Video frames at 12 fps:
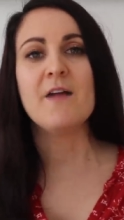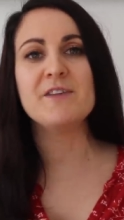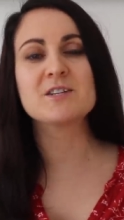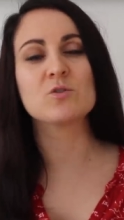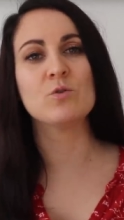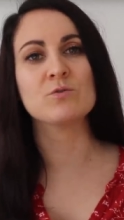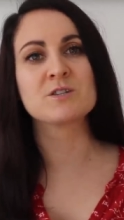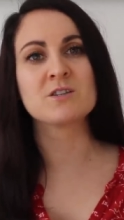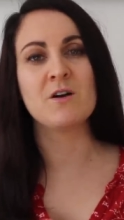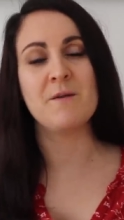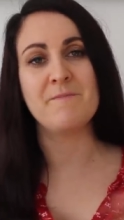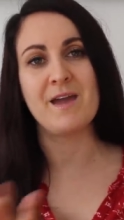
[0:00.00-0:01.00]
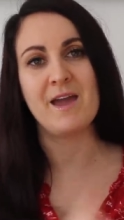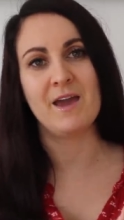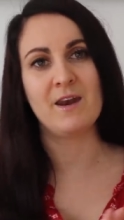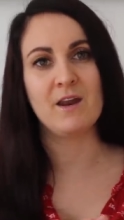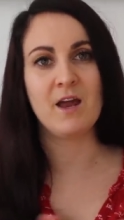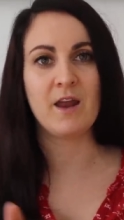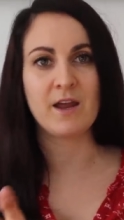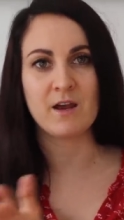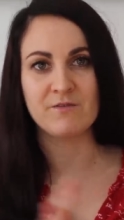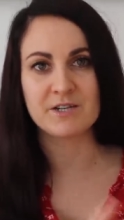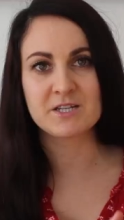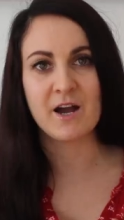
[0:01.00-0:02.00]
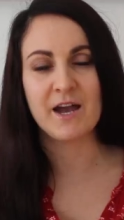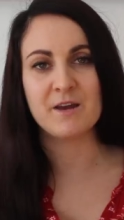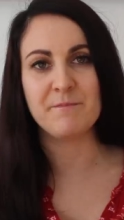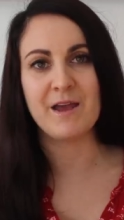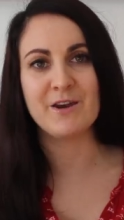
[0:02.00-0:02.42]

and there's also a man like a retired